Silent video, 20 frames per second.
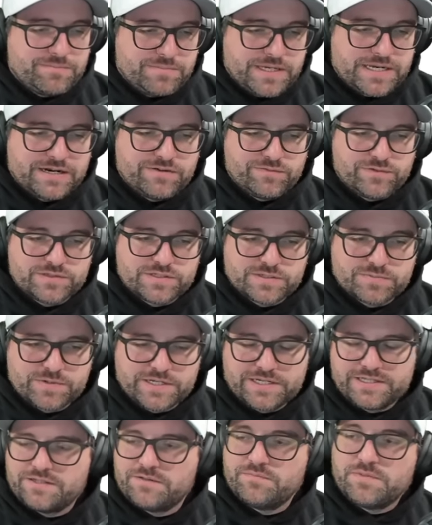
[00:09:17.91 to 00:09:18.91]
Be careful
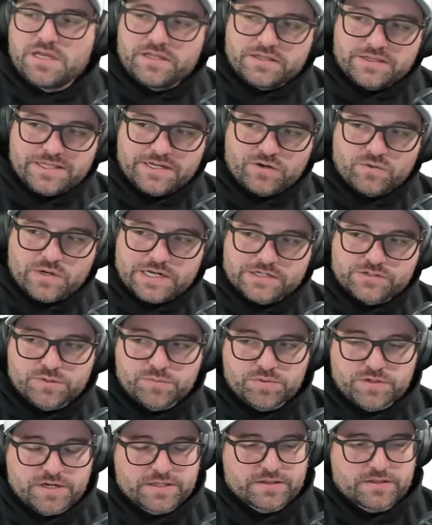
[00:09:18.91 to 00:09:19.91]
displaying them; they don't
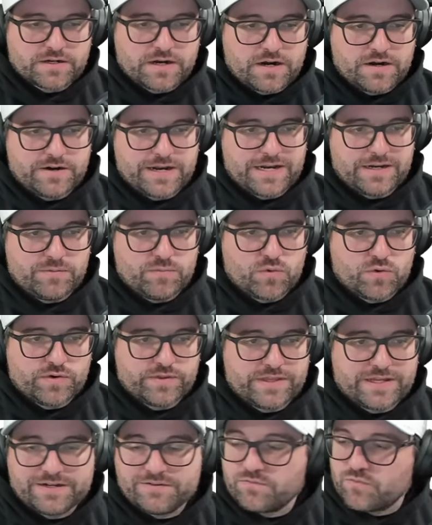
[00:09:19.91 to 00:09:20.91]
actually protect the card any more
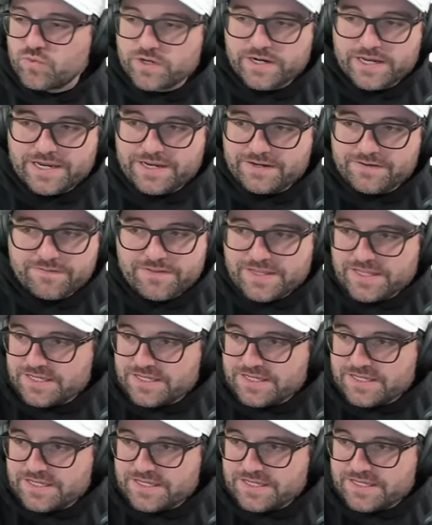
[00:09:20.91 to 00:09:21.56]
than what a